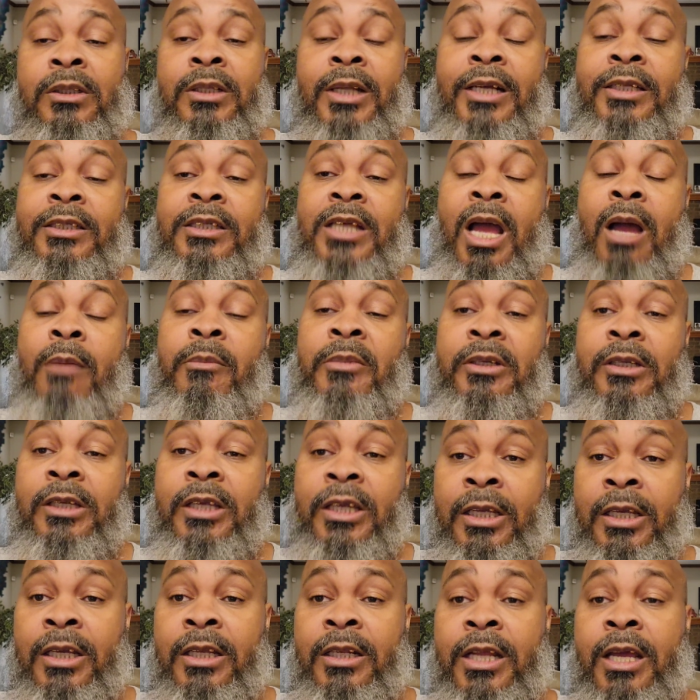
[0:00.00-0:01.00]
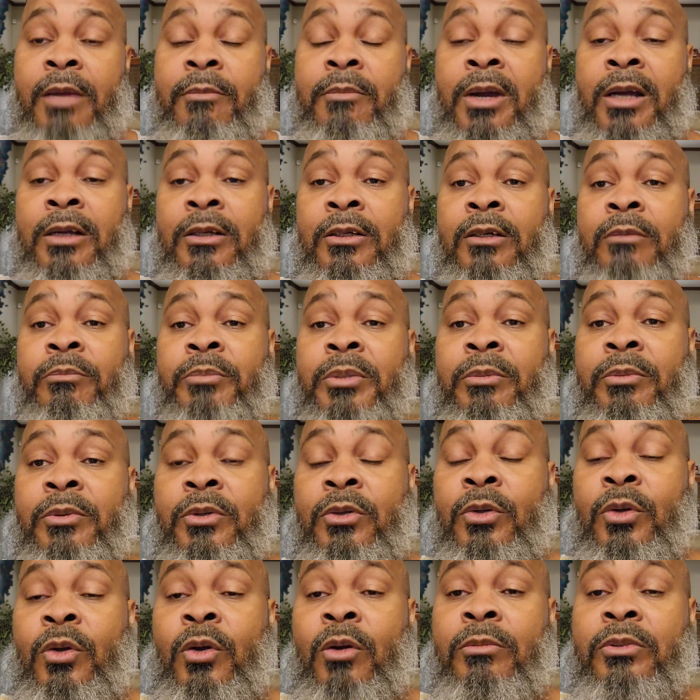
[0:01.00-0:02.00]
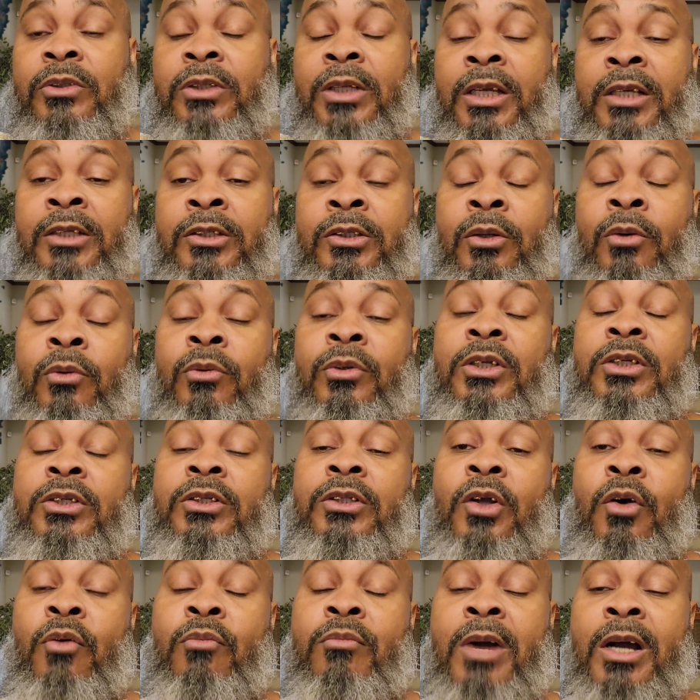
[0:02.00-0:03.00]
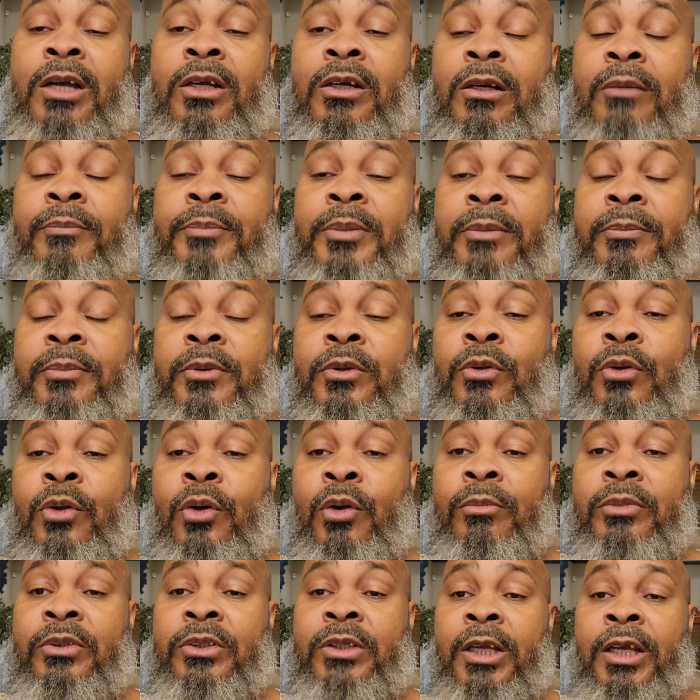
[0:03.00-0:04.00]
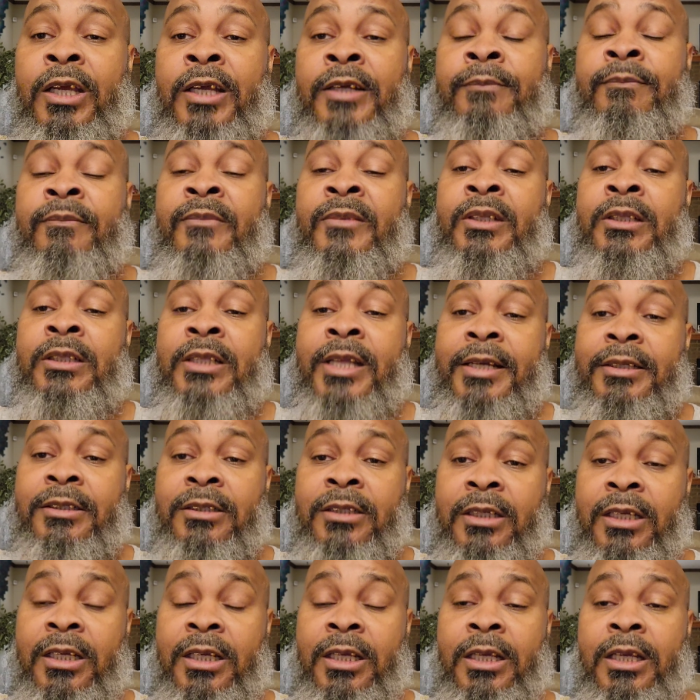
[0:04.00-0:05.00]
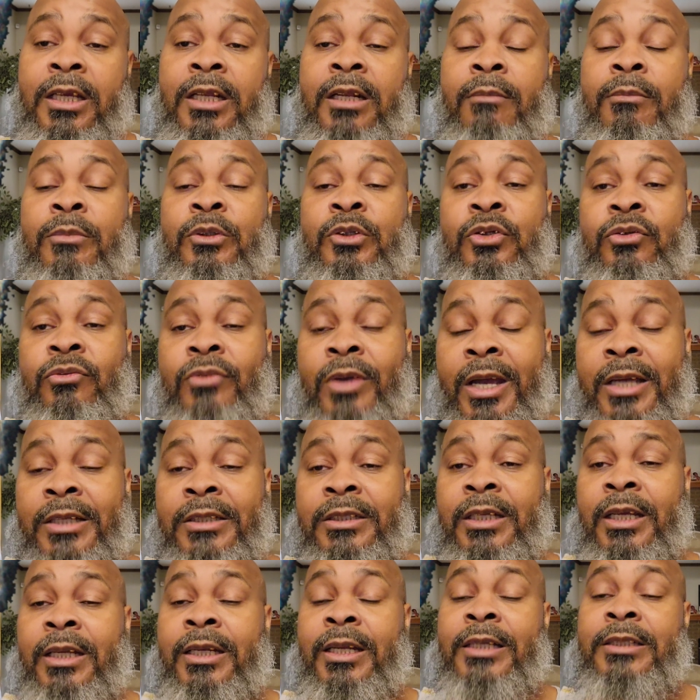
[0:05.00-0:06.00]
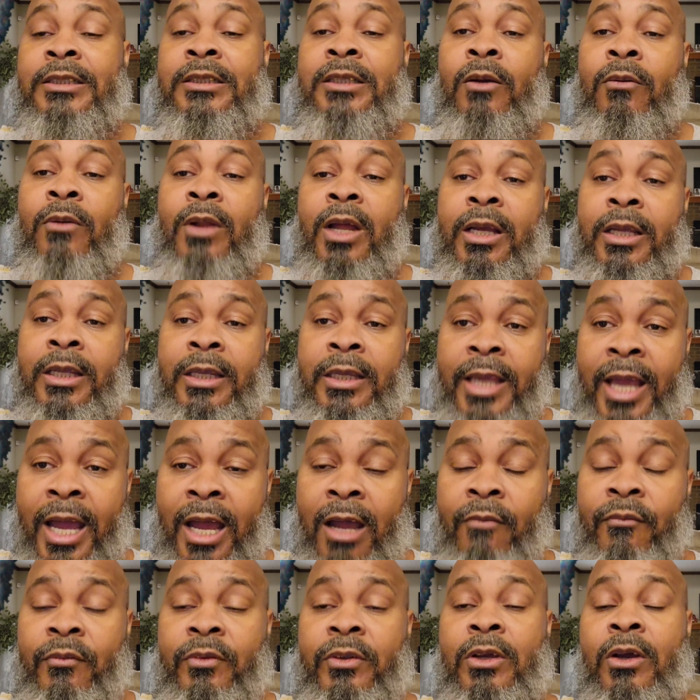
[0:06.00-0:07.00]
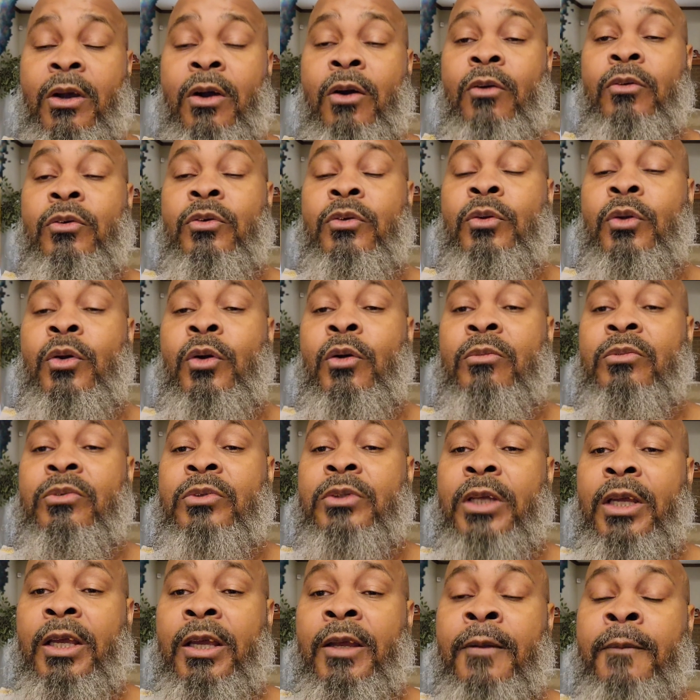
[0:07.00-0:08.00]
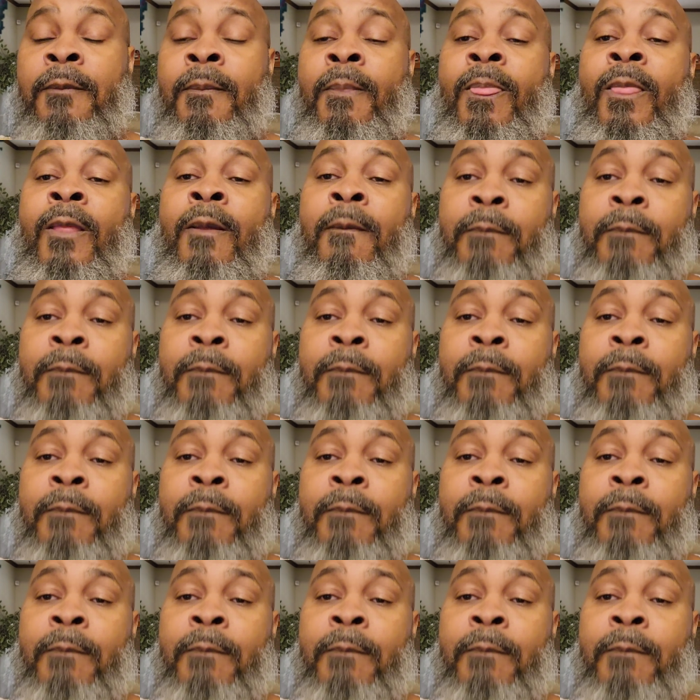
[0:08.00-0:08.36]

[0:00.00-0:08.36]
That's how I'm going to end that, my good people. You know what I'm saying? So on this note, my good people, you know what I'm saying? That's the end. I'm going to scratch that. That's all I got for y'all. You know what I'm saying?